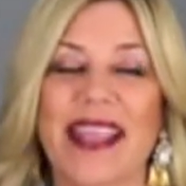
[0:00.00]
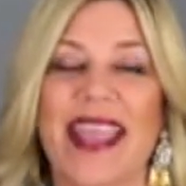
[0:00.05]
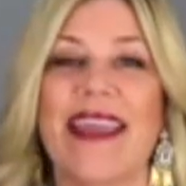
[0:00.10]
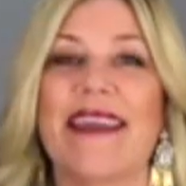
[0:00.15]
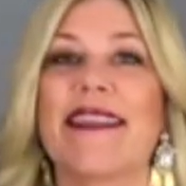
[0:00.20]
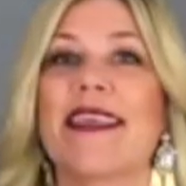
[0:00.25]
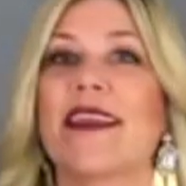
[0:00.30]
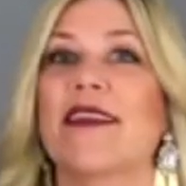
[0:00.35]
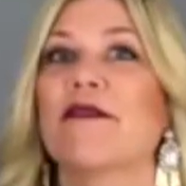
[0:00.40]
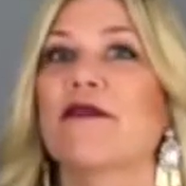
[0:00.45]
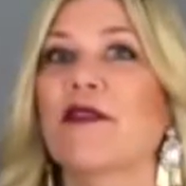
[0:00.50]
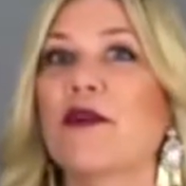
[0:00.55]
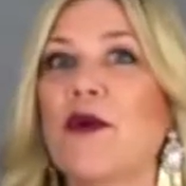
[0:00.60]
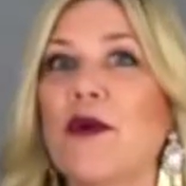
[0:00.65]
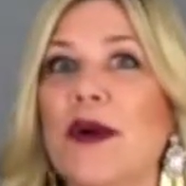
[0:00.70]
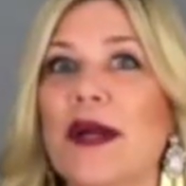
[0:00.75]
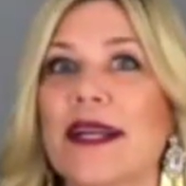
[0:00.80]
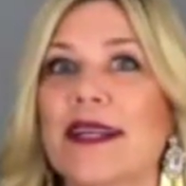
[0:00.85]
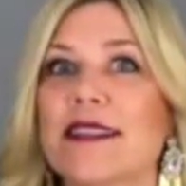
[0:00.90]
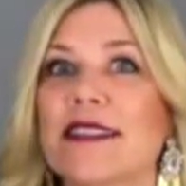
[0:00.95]
And then of
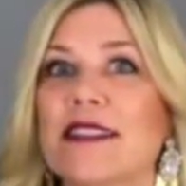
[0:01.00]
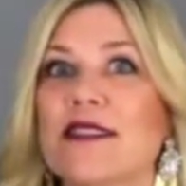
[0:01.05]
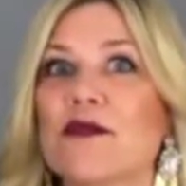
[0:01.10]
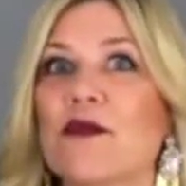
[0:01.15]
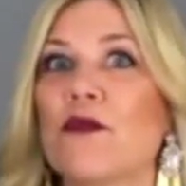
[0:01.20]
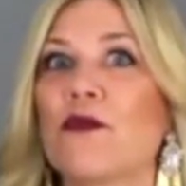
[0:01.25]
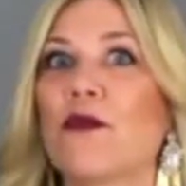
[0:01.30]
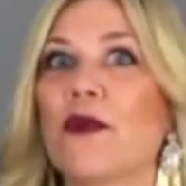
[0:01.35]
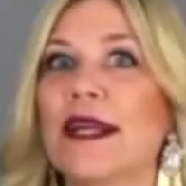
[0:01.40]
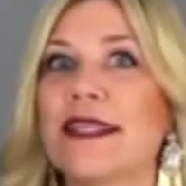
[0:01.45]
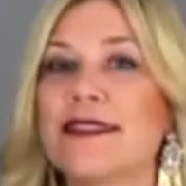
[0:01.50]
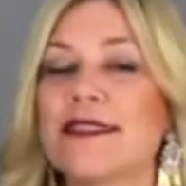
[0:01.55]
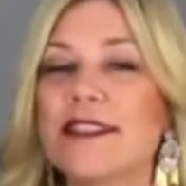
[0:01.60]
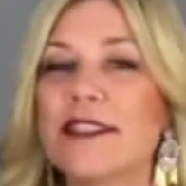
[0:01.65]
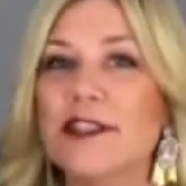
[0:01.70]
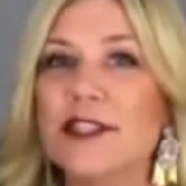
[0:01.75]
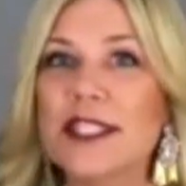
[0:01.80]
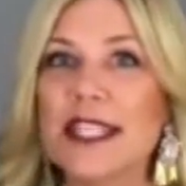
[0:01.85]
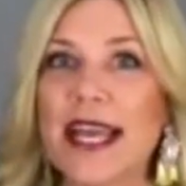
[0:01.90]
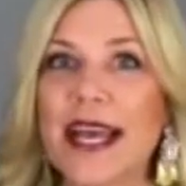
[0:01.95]
course, once
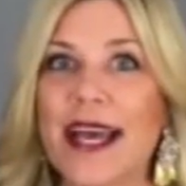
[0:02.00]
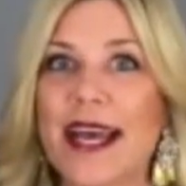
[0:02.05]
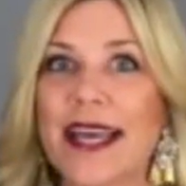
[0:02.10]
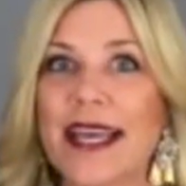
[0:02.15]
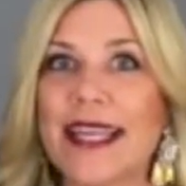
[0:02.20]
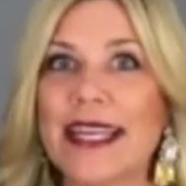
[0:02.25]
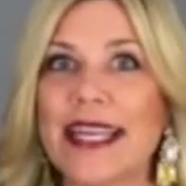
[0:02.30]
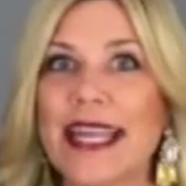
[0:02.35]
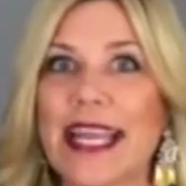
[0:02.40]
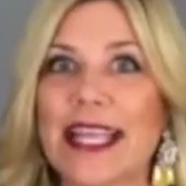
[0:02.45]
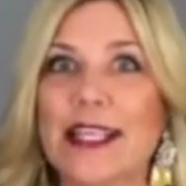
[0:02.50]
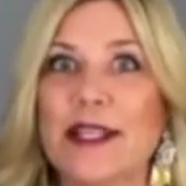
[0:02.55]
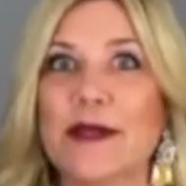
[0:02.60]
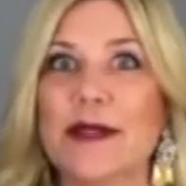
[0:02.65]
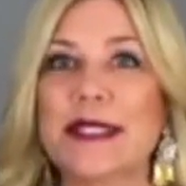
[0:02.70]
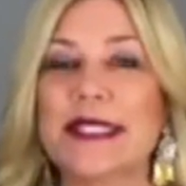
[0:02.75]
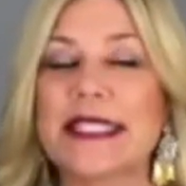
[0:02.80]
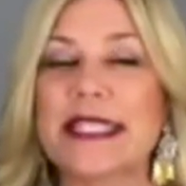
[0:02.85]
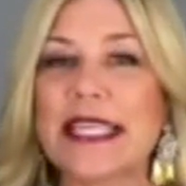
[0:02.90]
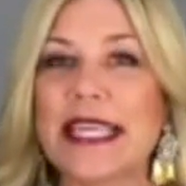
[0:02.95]
you're done and you
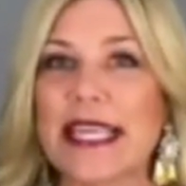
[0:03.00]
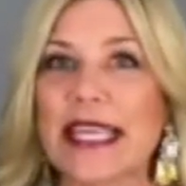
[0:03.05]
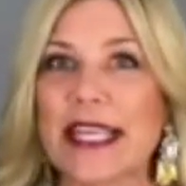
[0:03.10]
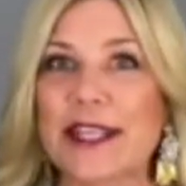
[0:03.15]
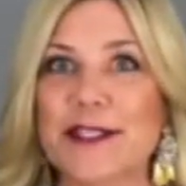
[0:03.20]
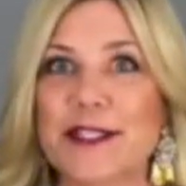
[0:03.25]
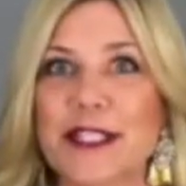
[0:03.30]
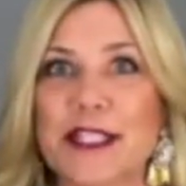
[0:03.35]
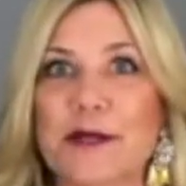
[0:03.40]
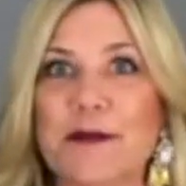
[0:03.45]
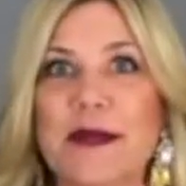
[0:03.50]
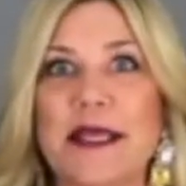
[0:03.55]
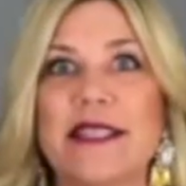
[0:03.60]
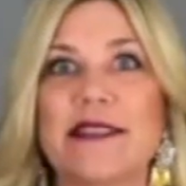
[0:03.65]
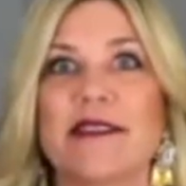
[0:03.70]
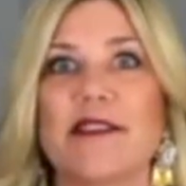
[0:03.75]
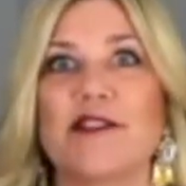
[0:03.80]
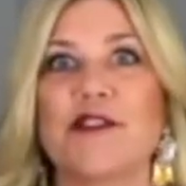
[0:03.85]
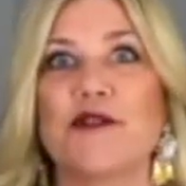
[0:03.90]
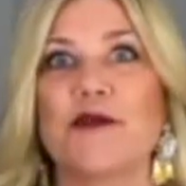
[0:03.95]
see here's the
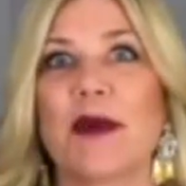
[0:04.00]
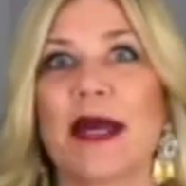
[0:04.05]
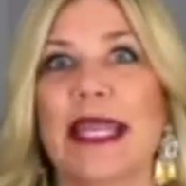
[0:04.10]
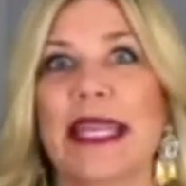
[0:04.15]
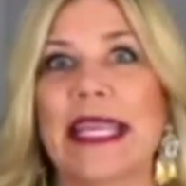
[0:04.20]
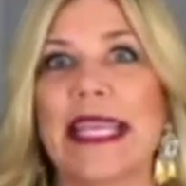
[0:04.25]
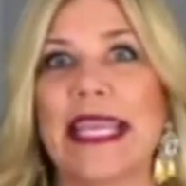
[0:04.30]
pieces you wanna